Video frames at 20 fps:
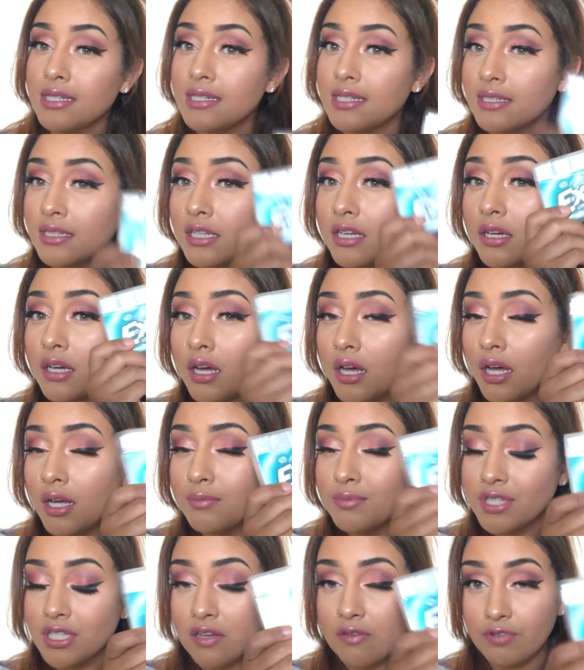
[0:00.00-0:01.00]
it's in the
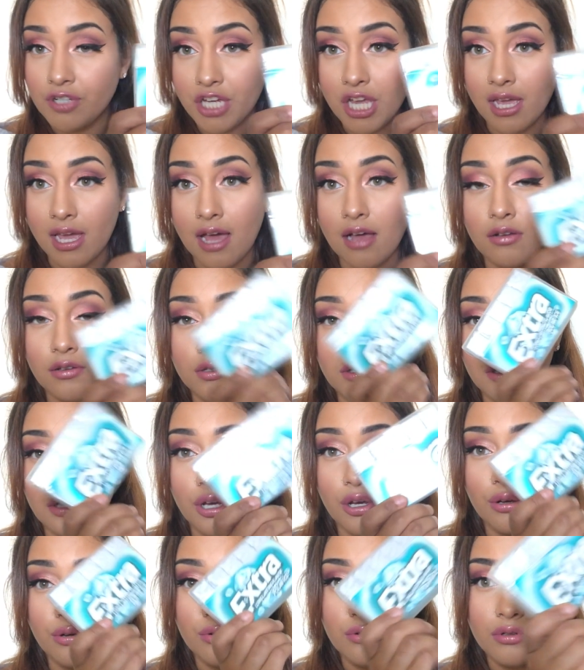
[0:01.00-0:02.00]
self-checkout,
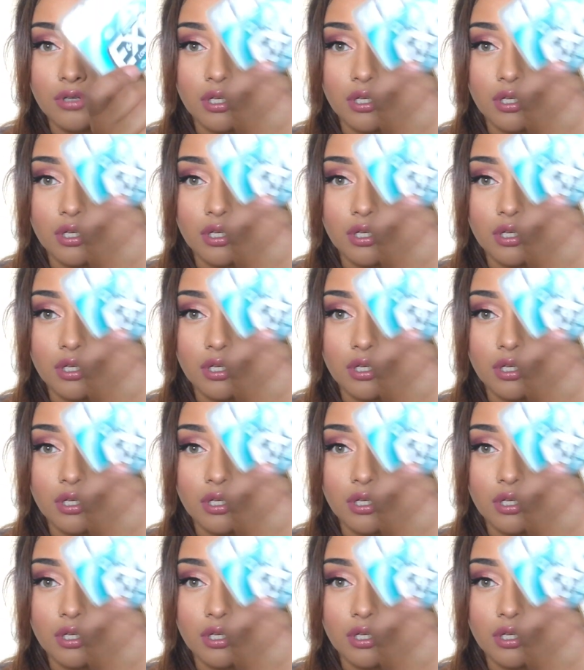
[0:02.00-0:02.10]
so